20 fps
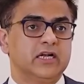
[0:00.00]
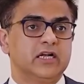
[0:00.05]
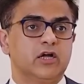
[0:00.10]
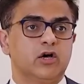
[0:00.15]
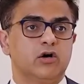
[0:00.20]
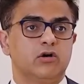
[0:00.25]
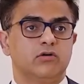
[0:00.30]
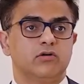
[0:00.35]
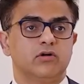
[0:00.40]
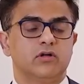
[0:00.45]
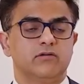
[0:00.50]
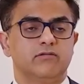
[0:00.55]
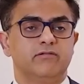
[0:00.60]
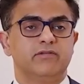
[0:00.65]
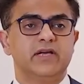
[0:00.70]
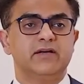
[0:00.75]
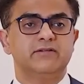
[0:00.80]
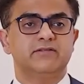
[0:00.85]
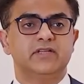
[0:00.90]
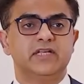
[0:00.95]
Now
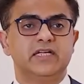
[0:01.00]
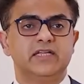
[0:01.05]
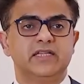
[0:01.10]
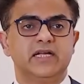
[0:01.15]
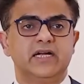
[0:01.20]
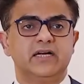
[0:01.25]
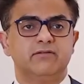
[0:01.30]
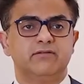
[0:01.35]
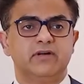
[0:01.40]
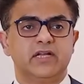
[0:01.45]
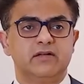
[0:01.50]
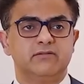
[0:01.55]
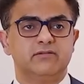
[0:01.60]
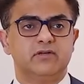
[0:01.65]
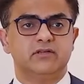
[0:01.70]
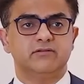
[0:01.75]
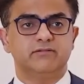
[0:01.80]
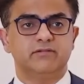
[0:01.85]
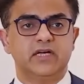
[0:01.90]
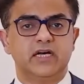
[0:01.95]
we have seen that
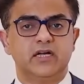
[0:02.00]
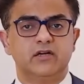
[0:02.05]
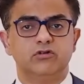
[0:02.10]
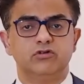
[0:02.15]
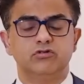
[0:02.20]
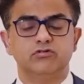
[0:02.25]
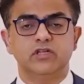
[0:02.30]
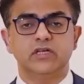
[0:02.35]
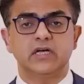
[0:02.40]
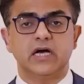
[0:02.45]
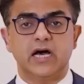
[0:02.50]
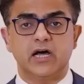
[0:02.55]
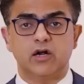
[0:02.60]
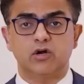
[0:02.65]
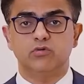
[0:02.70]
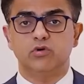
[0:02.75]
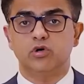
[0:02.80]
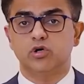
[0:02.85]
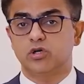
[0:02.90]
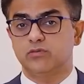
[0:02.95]
whenever we are using
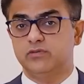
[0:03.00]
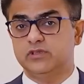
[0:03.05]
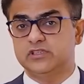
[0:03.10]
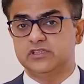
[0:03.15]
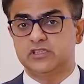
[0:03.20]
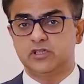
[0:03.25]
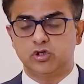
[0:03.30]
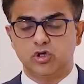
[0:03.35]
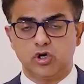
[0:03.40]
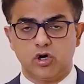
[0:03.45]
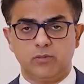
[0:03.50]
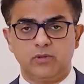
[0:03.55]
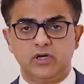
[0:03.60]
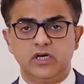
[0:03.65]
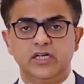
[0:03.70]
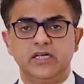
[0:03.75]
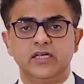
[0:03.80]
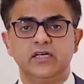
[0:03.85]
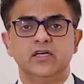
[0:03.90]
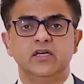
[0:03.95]
RO water, which is a
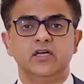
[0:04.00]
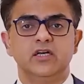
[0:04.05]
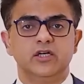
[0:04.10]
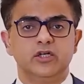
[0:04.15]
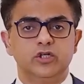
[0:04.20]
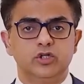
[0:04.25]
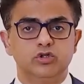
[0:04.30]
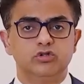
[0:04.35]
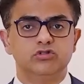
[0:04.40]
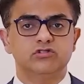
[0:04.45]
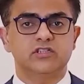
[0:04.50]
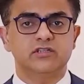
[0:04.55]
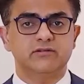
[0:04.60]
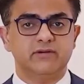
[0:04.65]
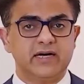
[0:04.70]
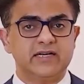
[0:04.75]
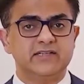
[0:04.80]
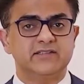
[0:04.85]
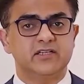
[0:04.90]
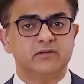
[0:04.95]
commonly used
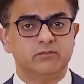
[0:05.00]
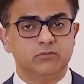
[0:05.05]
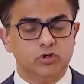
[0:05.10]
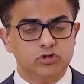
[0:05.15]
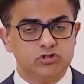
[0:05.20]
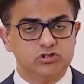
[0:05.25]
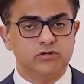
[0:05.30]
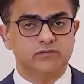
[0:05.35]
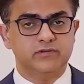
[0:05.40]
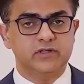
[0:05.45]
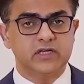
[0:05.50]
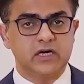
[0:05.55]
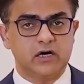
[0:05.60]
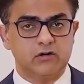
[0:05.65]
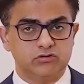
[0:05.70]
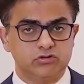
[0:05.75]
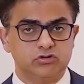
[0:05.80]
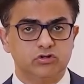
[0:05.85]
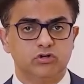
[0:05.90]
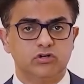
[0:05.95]
device in most of the
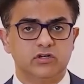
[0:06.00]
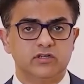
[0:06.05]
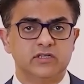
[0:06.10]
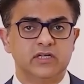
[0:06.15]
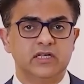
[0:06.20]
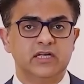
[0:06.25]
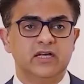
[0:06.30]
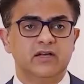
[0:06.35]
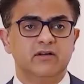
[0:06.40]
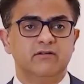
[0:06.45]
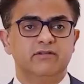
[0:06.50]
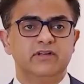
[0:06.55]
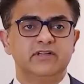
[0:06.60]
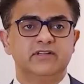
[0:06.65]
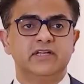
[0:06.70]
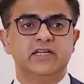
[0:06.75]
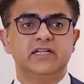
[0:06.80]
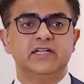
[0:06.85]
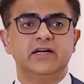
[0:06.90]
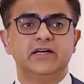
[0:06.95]
households, we
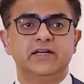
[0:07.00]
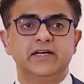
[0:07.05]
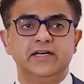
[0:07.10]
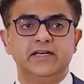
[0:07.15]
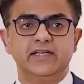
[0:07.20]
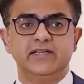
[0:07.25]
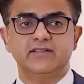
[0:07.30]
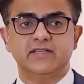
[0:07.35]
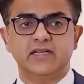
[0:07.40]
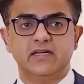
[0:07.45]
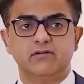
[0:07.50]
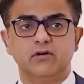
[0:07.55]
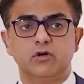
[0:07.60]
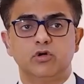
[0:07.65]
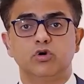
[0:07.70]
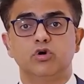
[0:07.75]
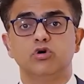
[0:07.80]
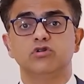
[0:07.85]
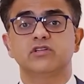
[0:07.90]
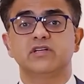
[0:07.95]
see the TDS level
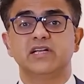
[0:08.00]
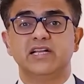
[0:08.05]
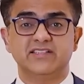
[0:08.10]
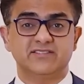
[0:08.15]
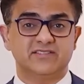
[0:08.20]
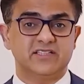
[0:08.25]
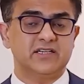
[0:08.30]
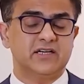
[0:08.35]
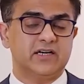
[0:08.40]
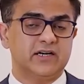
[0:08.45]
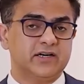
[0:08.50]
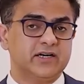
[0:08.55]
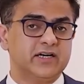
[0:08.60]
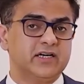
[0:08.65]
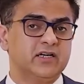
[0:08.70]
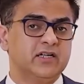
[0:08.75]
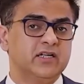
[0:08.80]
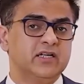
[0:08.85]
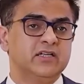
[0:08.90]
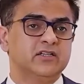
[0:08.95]
goes less than
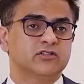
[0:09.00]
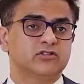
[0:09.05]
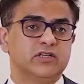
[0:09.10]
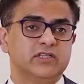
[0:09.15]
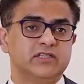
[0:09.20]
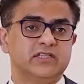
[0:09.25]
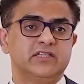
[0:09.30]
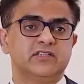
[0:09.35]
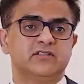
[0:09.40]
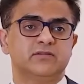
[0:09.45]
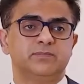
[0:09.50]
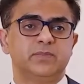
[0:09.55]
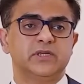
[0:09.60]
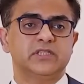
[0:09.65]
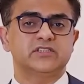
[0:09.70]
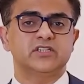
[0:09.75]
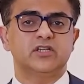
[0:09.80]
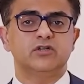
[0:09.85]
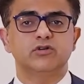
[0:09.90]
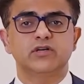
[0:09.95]
100. So in this
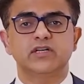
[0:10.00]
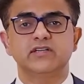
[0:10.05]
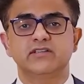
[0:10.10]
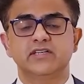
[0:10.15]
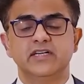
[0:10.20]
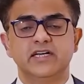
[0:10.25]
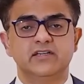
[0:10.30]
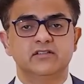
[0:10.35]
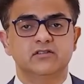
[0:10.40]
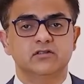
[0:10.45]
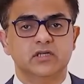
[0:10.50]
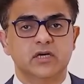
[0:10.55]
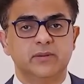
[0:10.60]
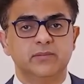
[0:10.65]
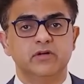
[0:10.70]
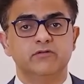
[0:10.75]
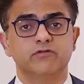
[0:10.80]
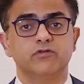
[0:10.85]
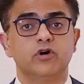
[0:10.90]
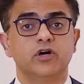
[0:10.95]
picture you can see it's
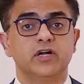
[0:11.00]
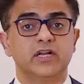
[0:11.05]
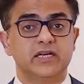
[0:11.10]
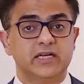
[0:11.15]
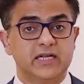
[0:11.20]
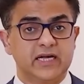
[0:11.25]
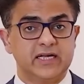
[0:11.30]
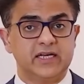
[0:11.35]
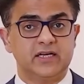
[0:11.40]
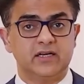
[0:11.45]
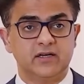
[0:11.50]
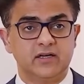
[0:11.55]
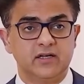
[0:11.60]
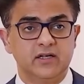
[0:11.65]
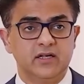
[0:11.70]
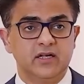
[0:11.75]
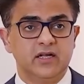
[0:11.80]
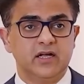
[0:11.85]
coming 49